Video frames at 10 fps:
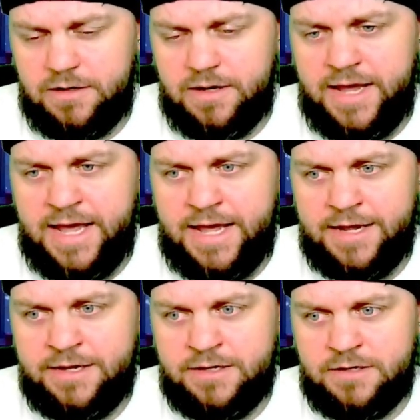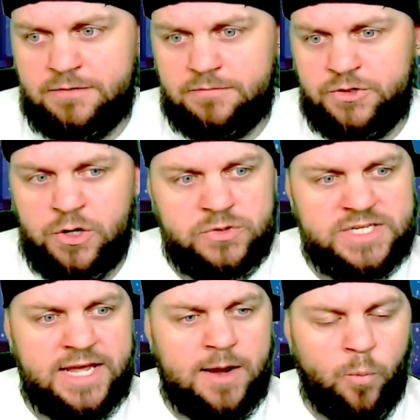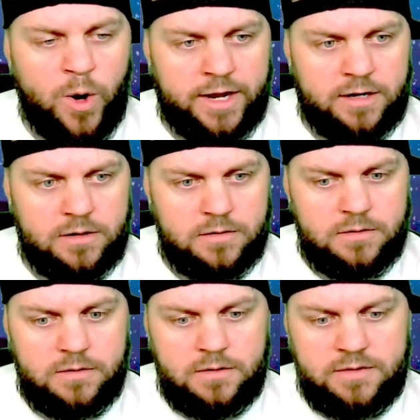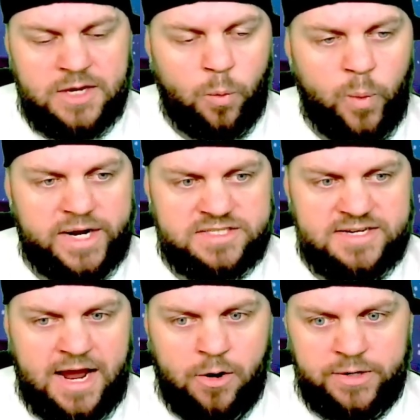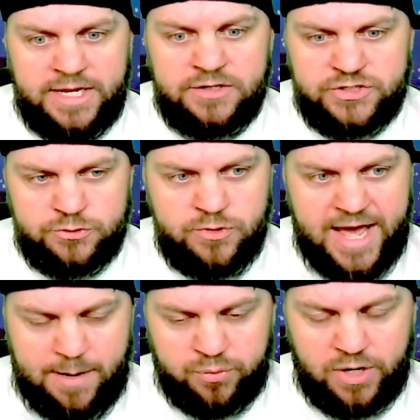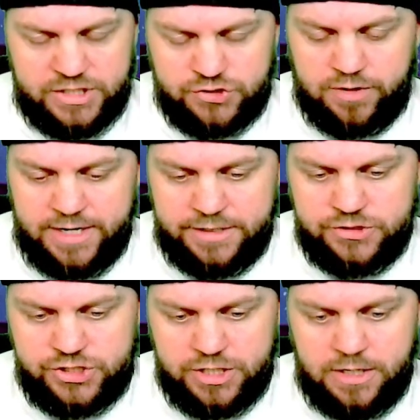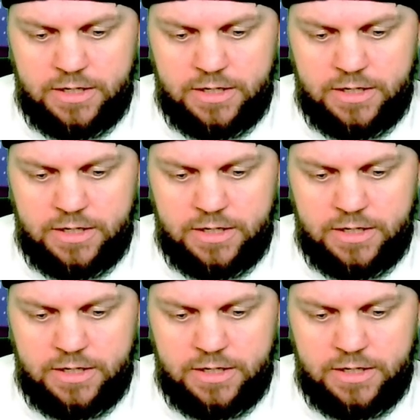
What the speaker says: a, scam wick that wicks down into that price range